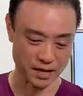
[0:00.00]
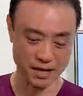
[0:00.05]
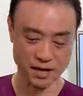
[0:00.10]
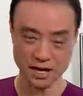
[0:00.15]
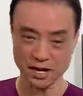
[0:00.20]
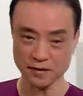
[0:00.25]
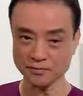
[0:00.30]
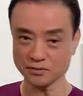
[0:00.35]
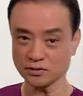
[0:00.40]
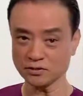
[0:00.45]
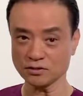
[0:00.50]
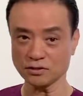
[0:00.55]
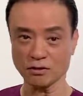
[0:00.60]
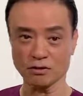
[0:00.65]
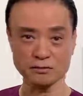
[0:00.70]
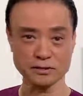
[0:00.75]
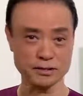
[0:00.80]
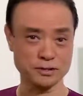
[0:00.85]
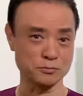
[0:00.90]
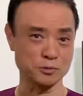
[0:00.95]
Epsom
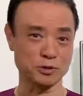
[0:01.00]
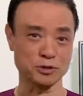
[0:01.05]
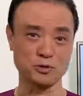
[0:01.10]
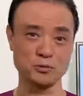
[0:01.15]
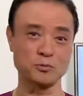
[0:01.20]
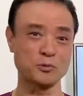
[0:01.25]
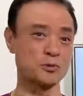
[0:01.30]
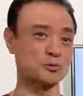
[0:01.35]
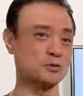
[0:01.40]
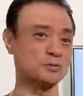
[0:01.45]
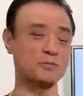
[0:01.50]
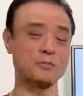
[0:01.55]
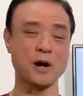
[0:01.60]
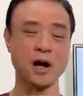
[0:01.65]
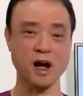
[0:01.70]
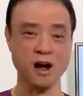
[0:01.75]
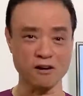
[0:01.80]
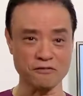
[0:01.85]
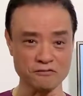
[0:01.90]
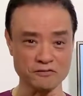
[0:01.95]
salt is one of the most
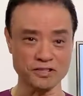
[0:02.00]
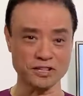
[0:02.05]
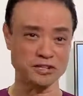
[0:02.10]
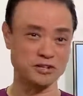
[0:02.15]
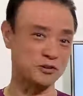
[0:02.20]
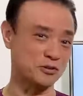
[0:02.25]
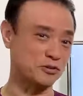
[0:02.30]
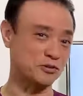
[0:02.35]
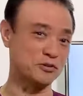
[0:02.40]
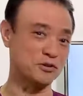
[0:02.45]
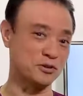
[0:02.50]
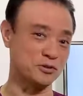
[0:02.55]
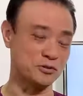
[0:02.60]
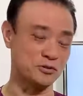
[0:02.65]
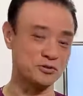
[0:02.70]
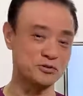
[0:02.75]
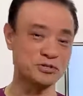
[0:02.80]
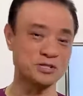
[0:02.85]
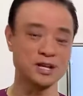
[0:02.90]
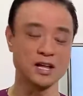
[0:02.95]
powerful things you can
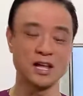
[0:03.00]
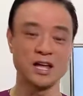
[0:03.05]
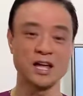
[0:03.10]
use.